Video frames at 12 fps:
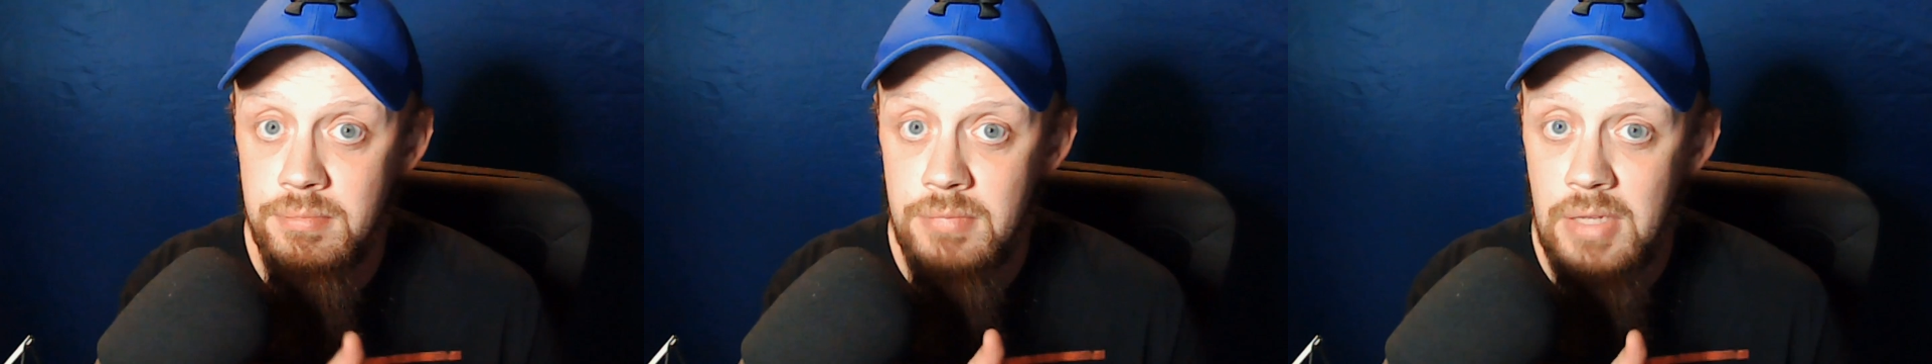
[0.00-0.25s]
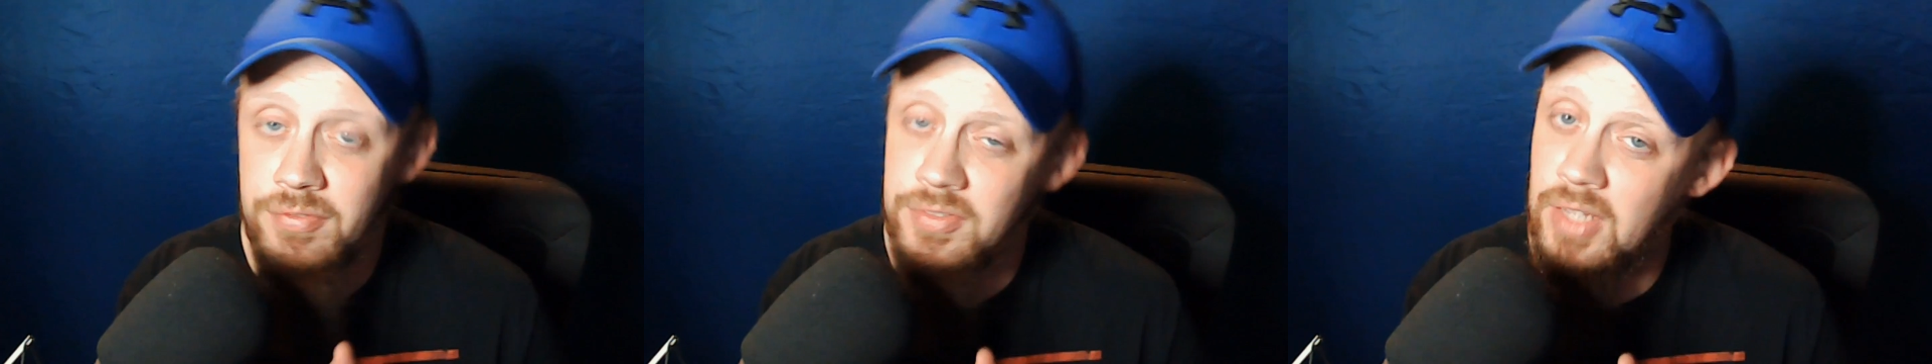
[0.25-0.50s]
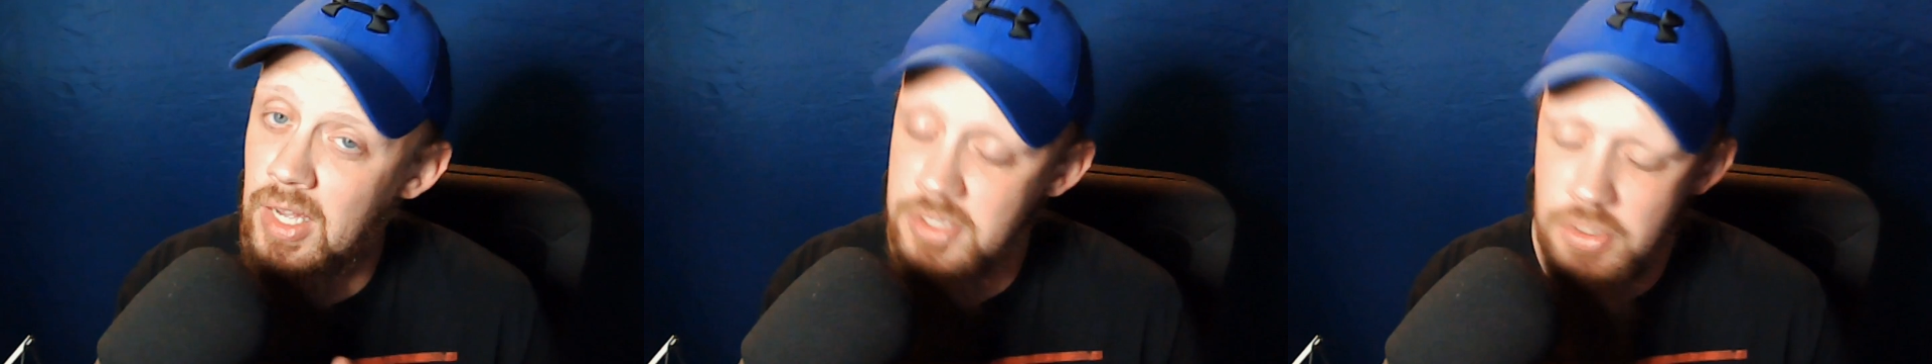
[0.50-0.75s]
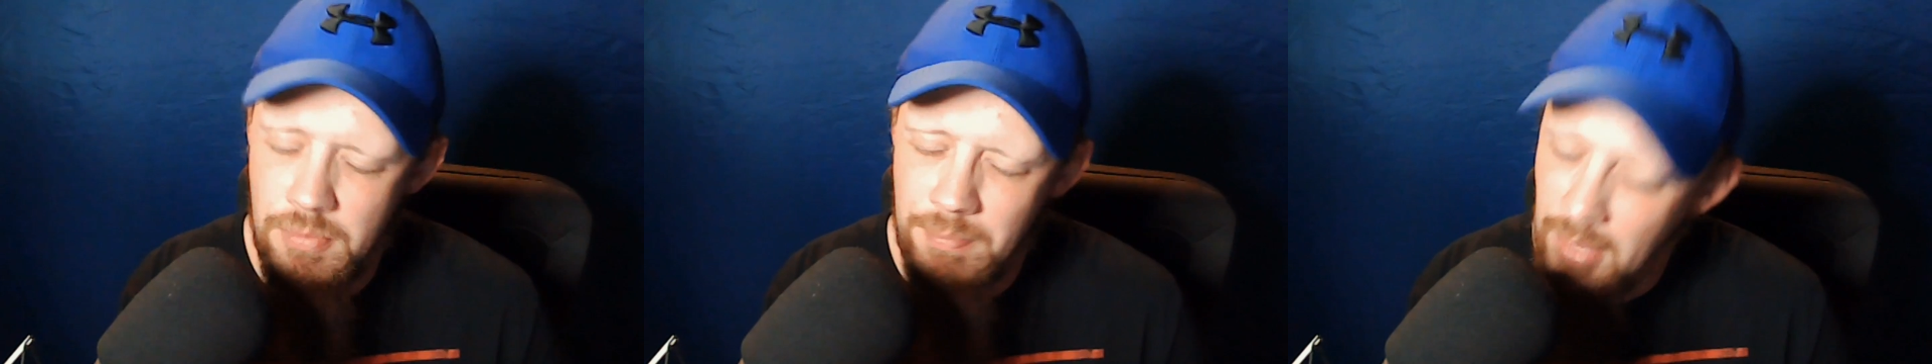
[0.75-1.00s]
If not,
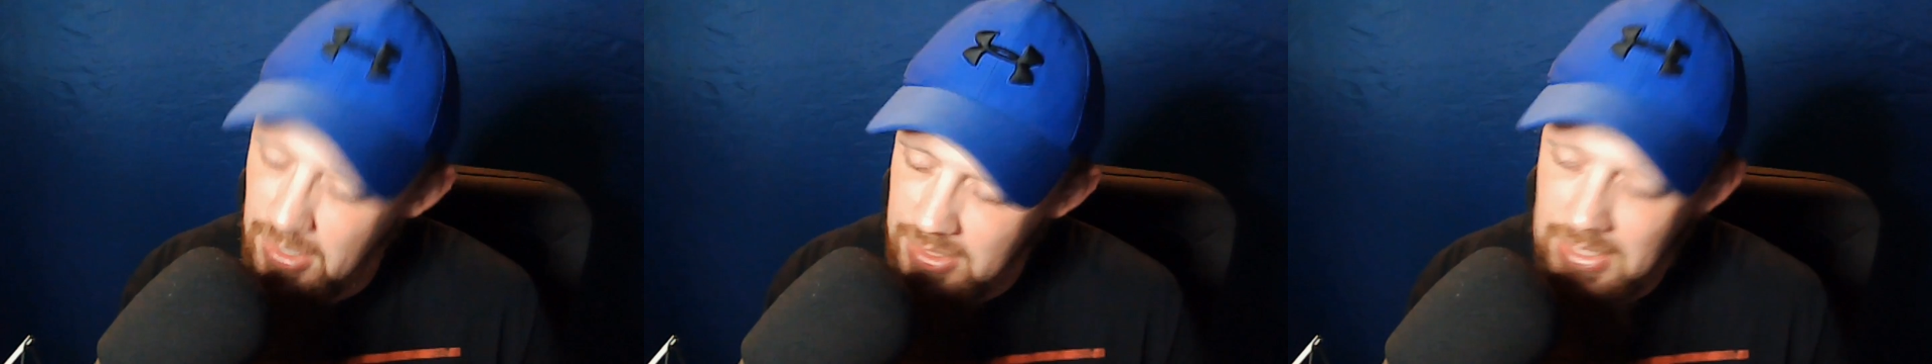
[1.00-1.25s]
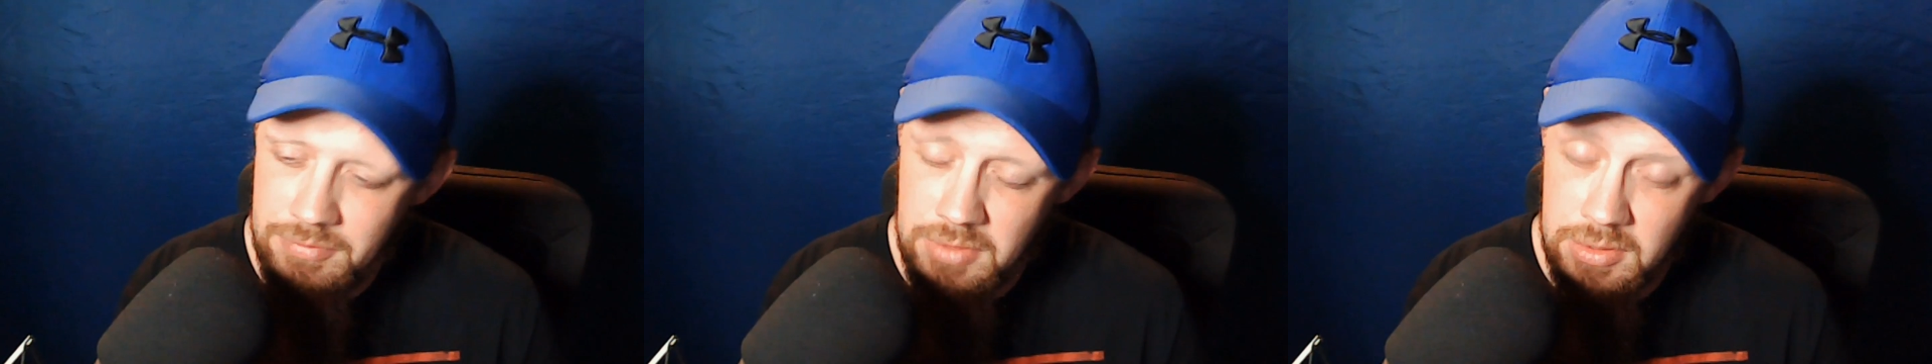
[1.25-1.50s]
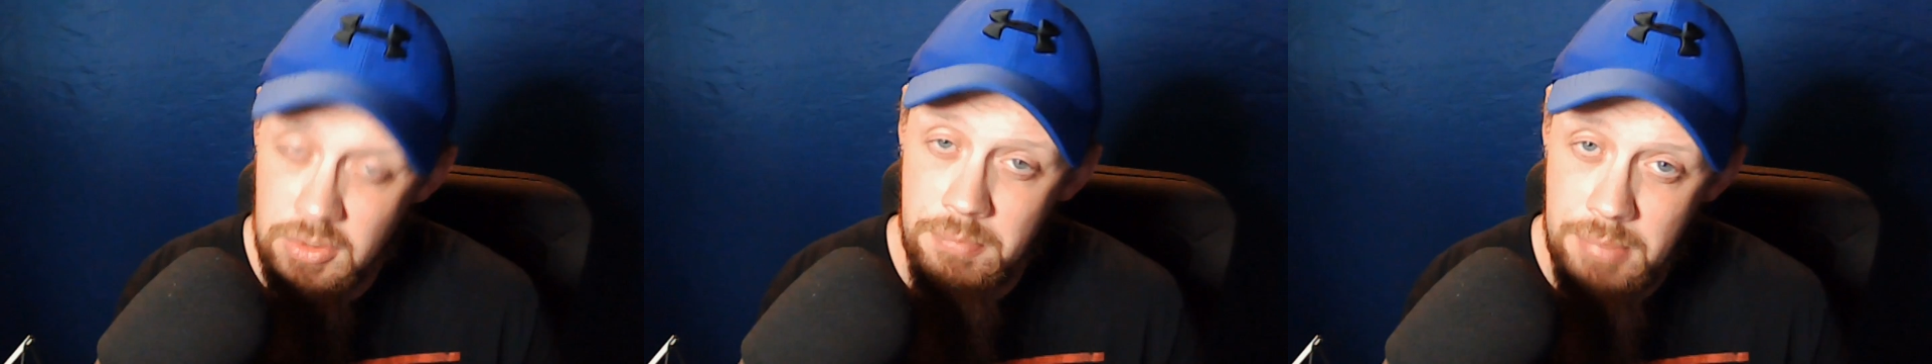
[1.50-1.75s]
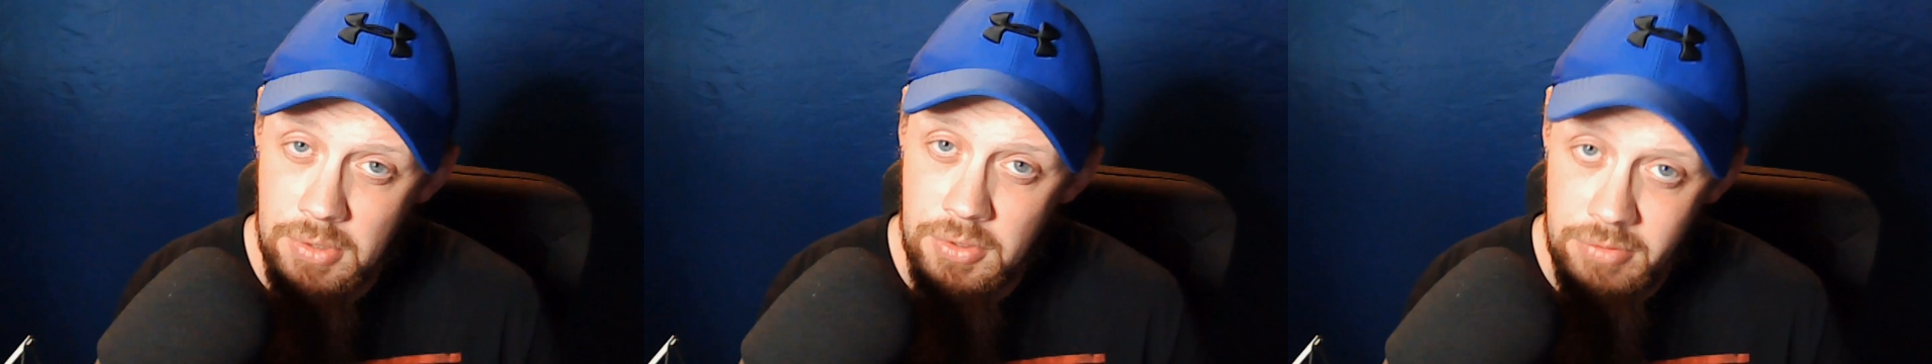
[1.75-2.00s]
you might have to start
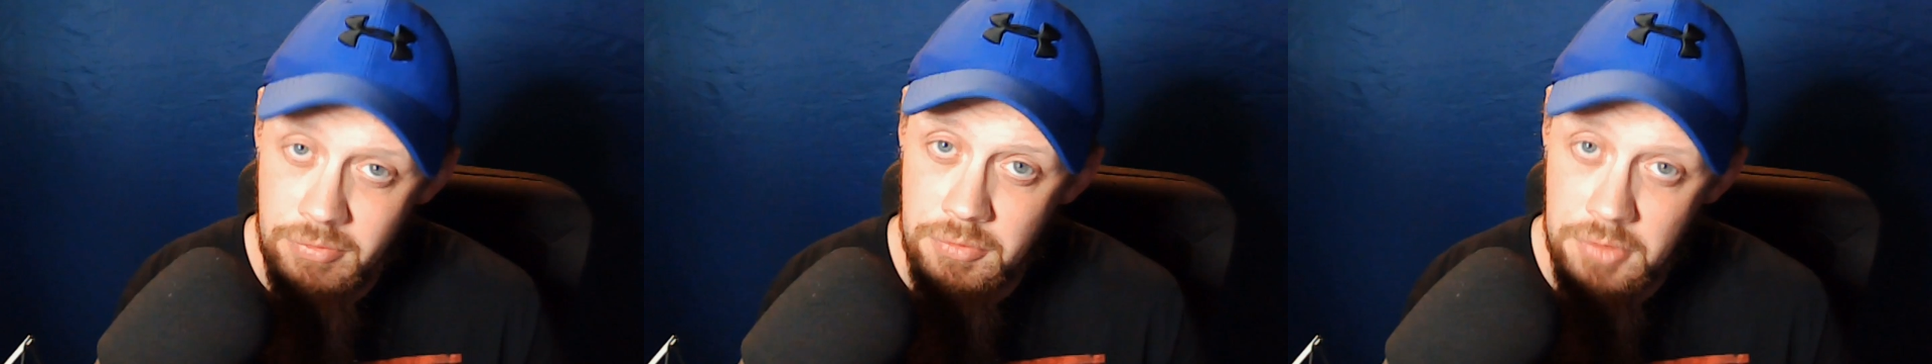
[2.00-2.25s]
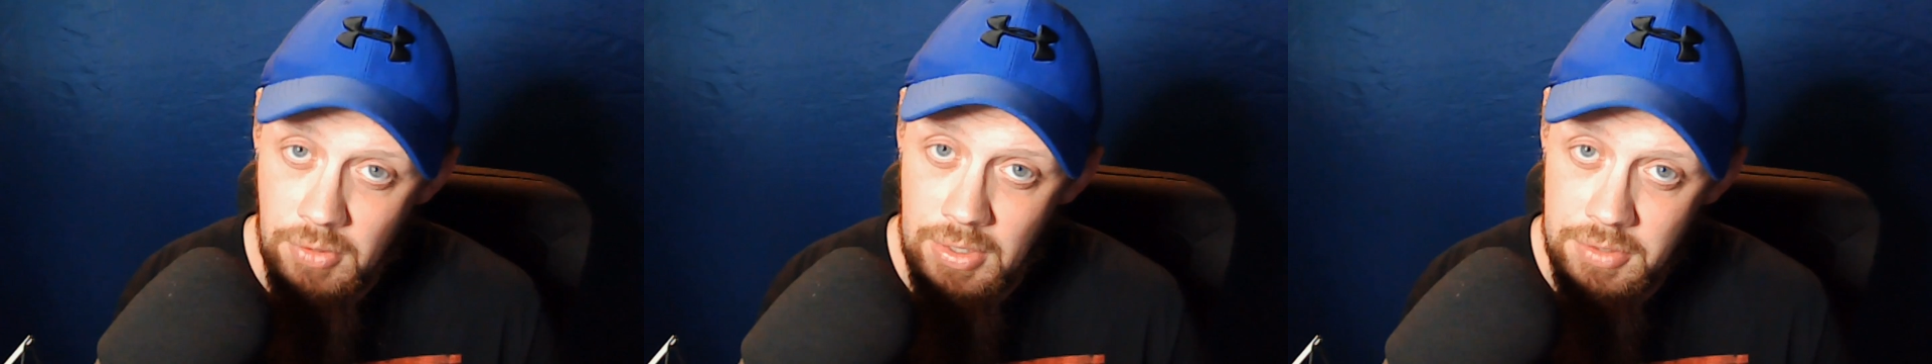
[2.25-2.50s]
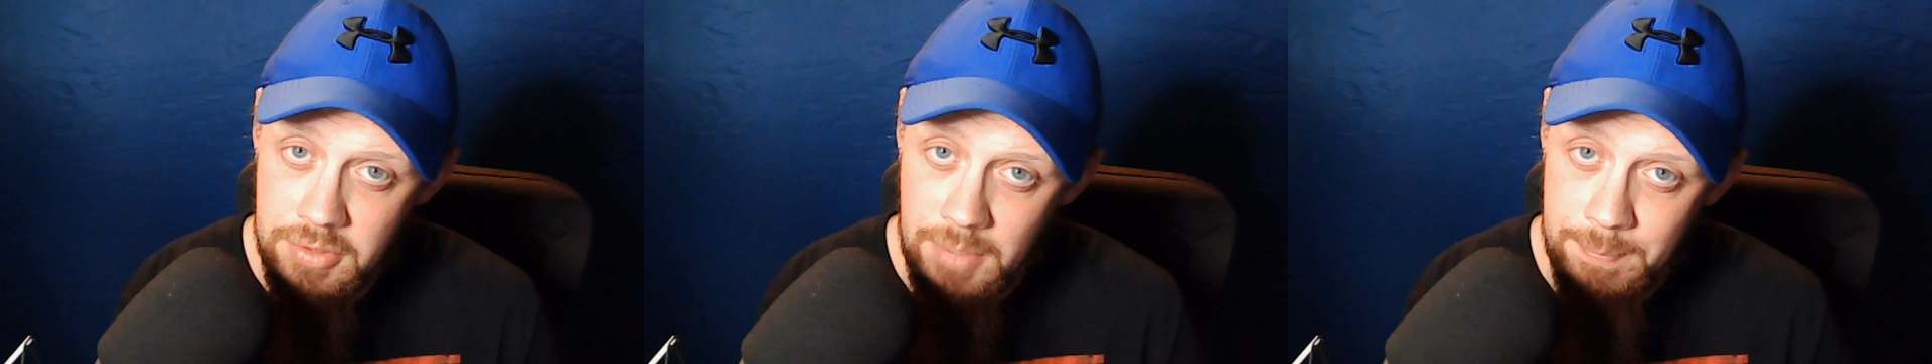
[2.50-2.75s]
building from the ground up.